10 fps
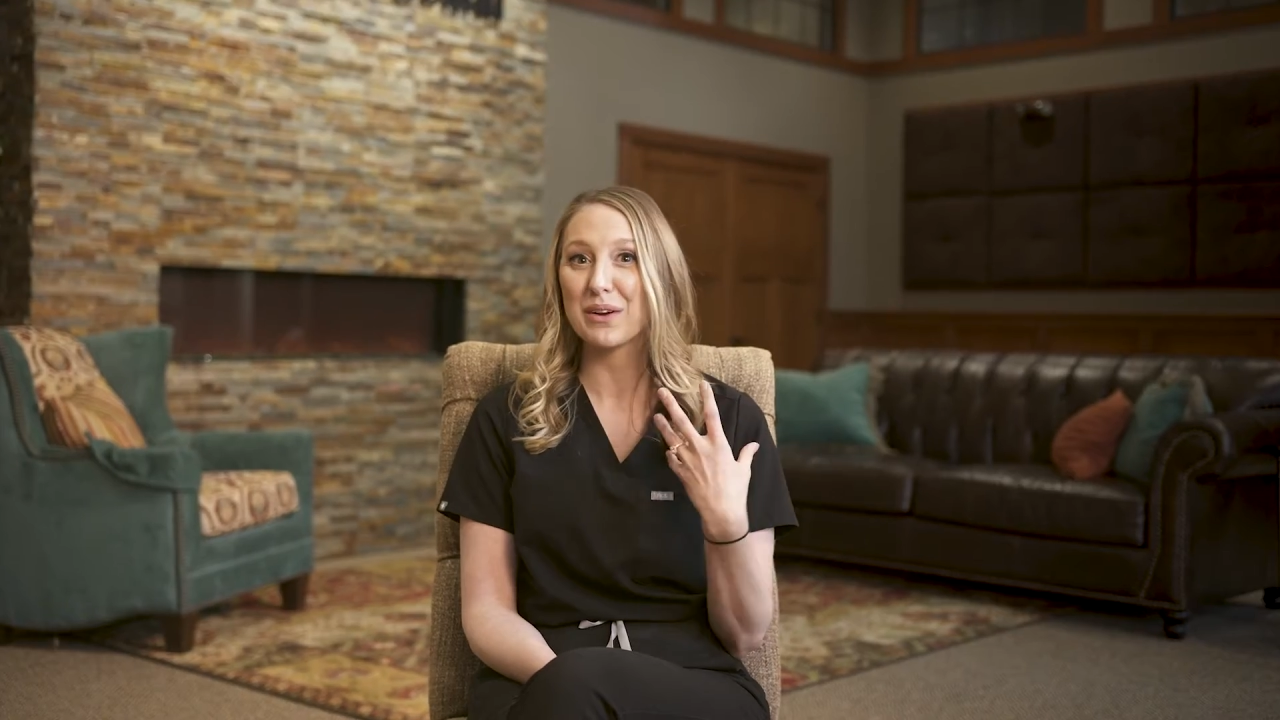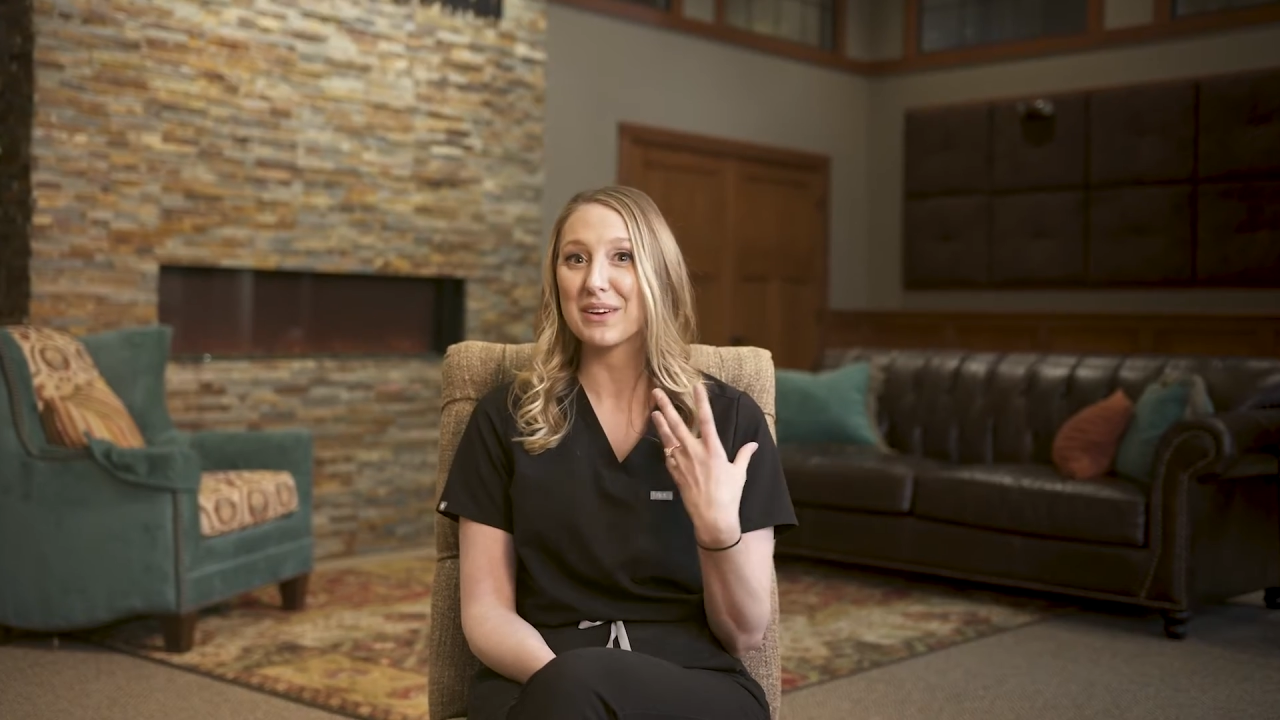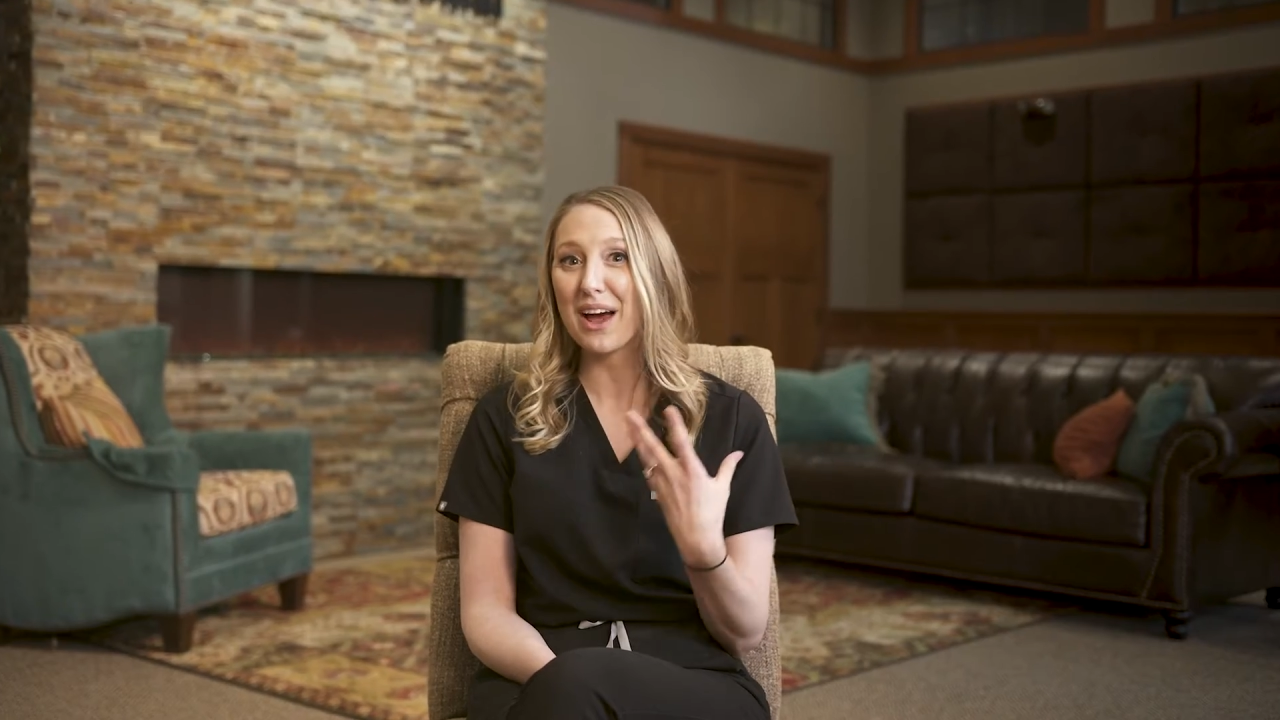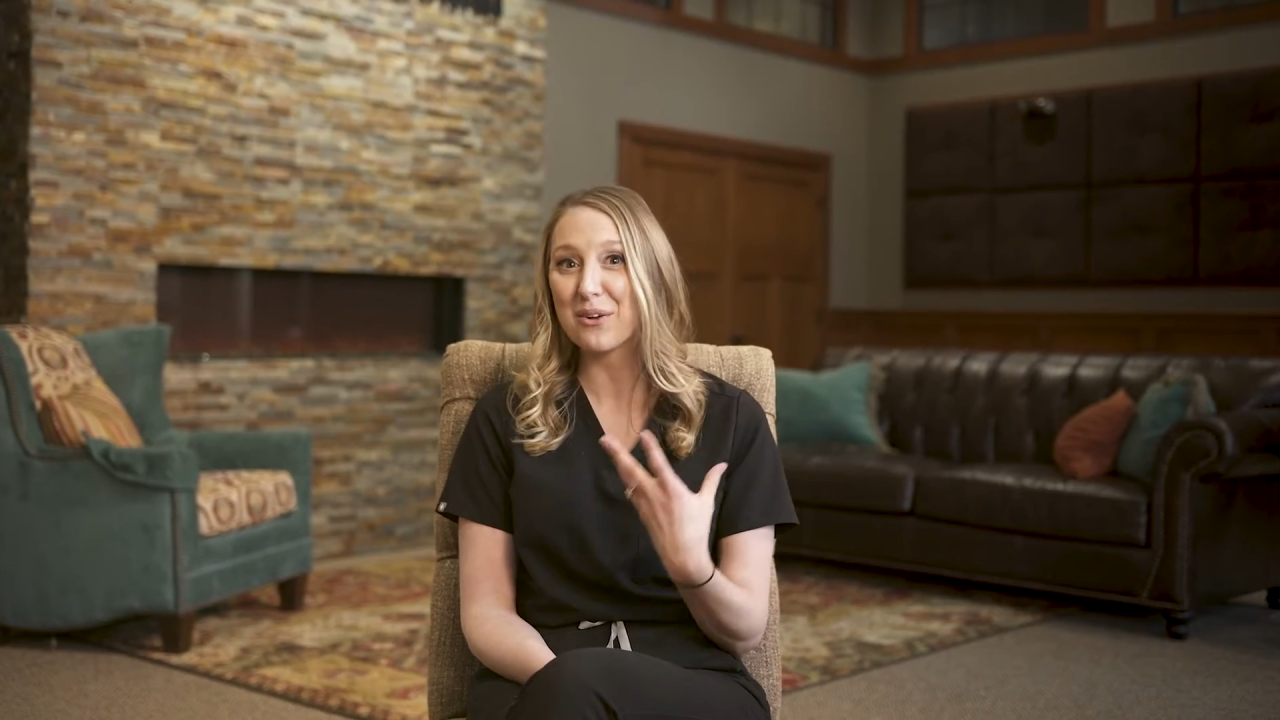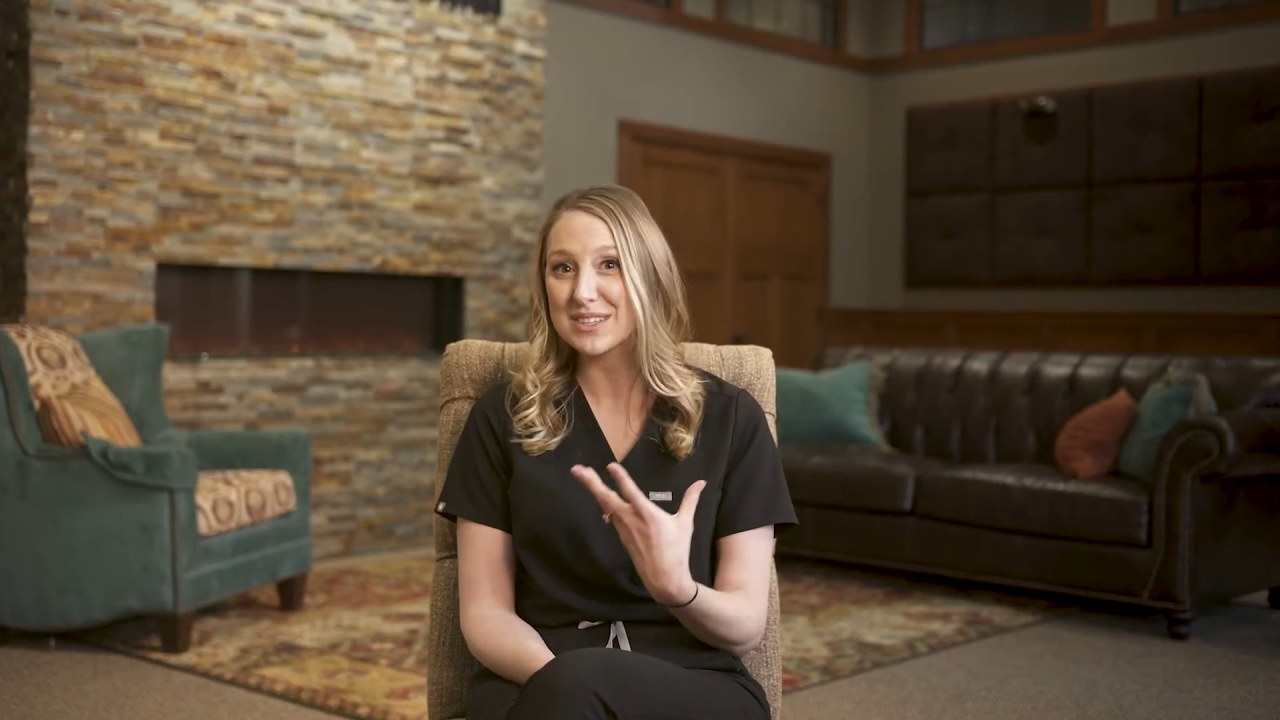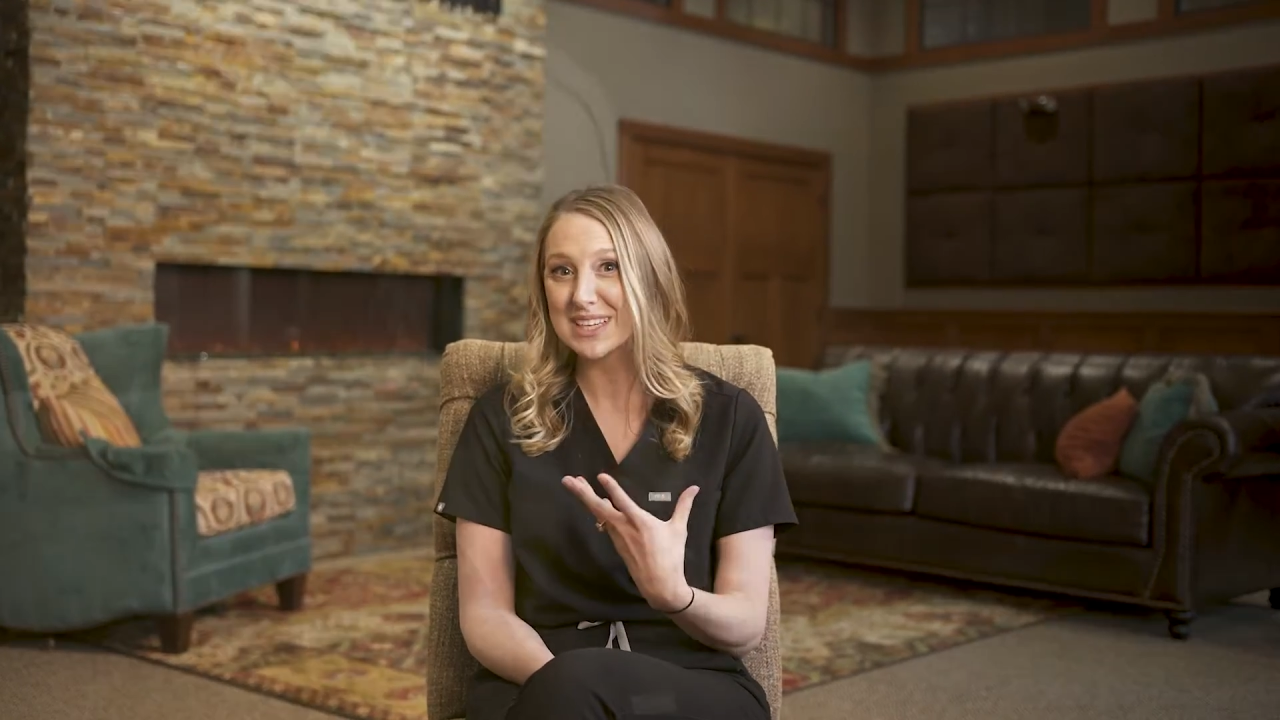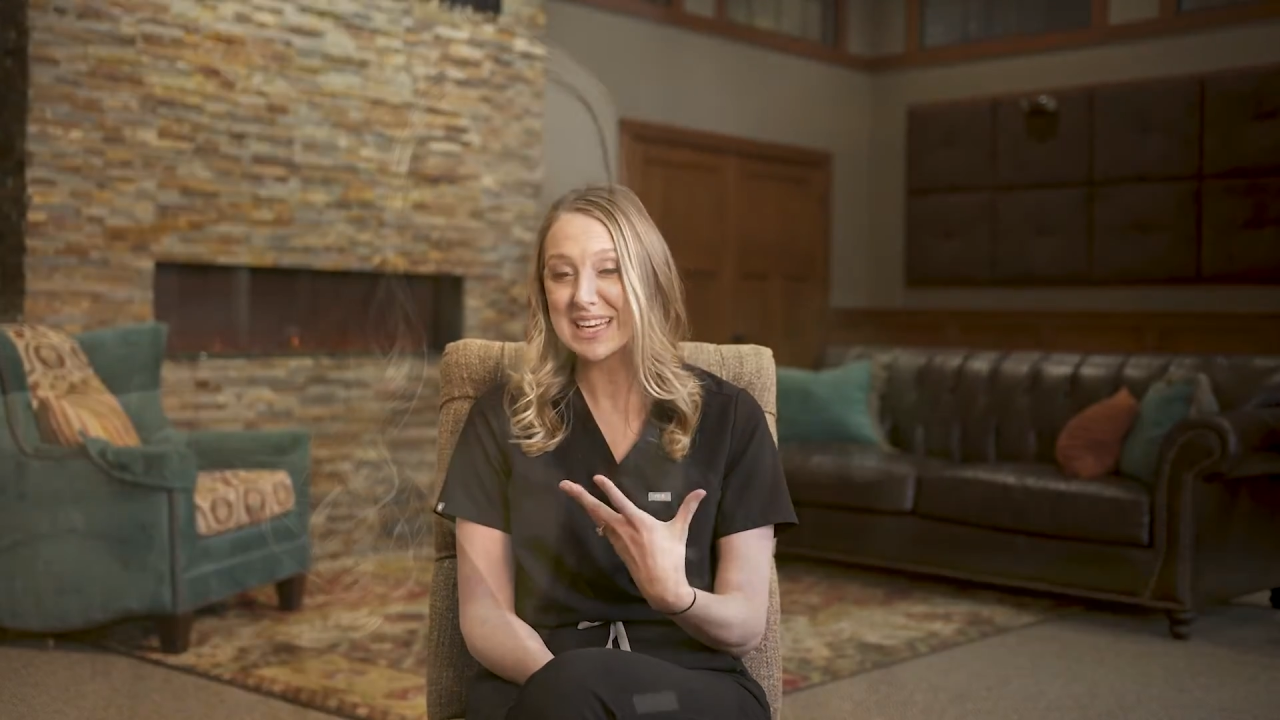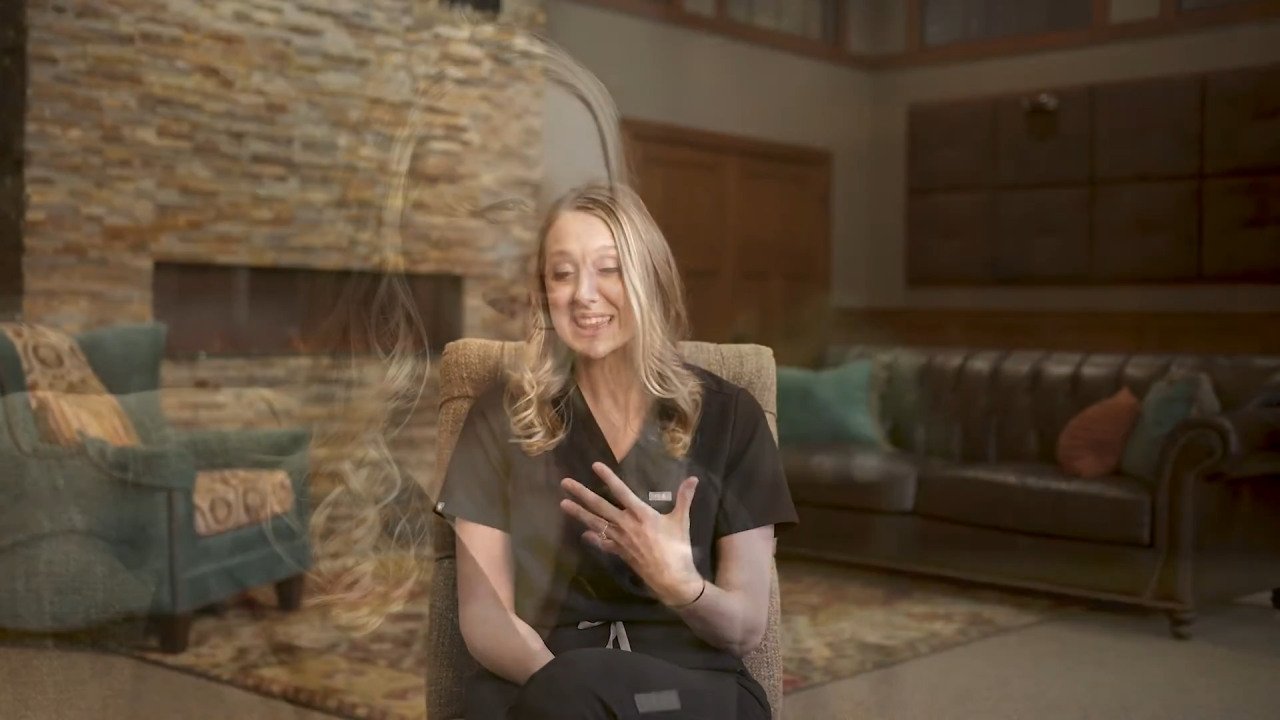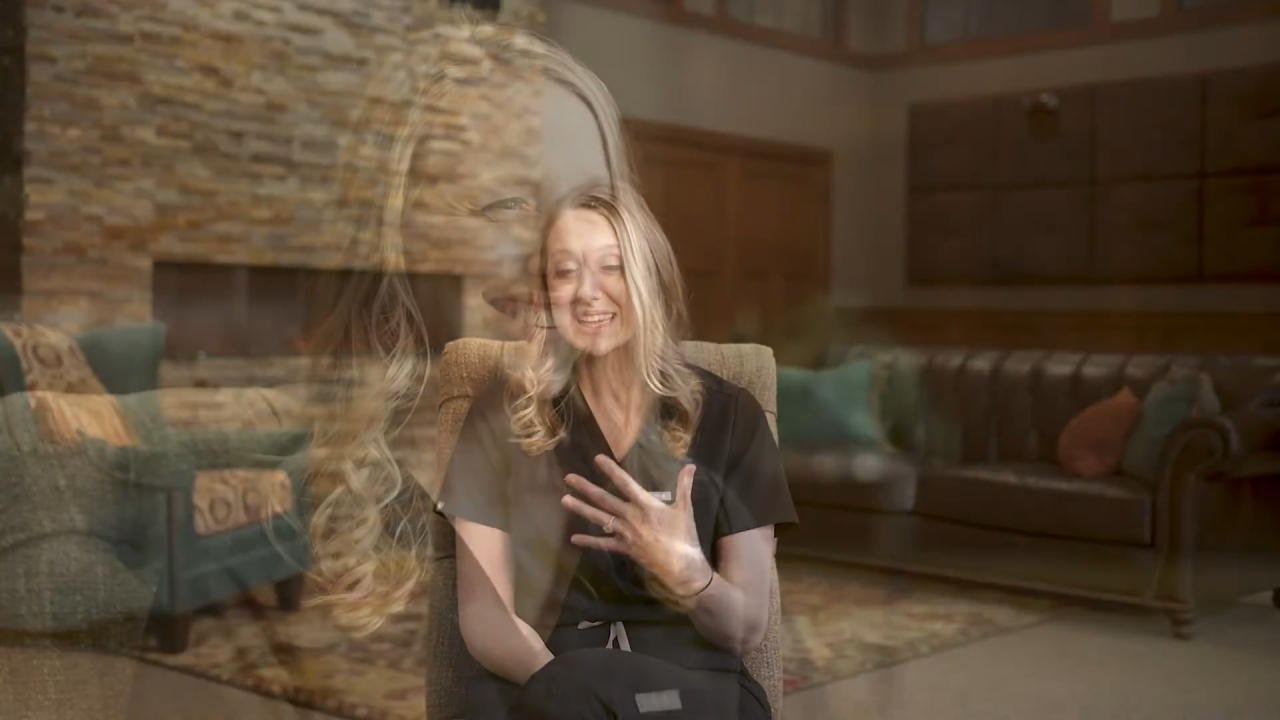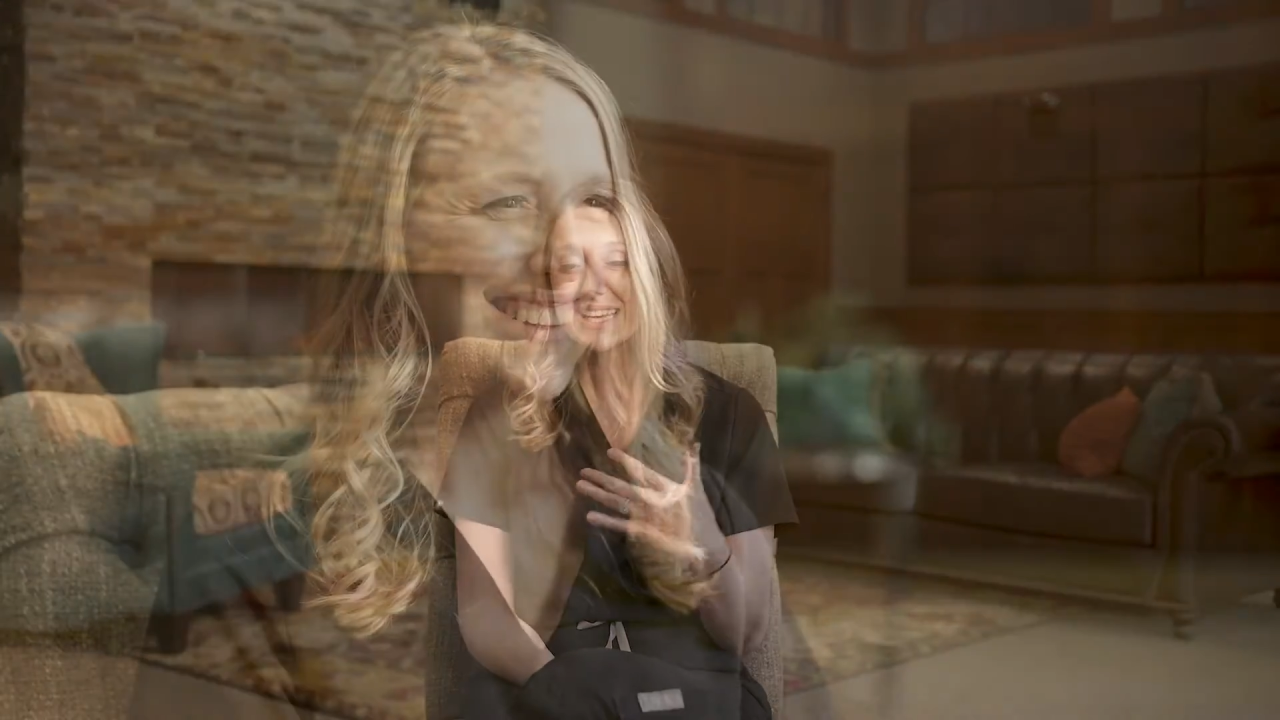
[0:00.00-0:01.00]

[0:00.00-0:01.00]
worn down teeth.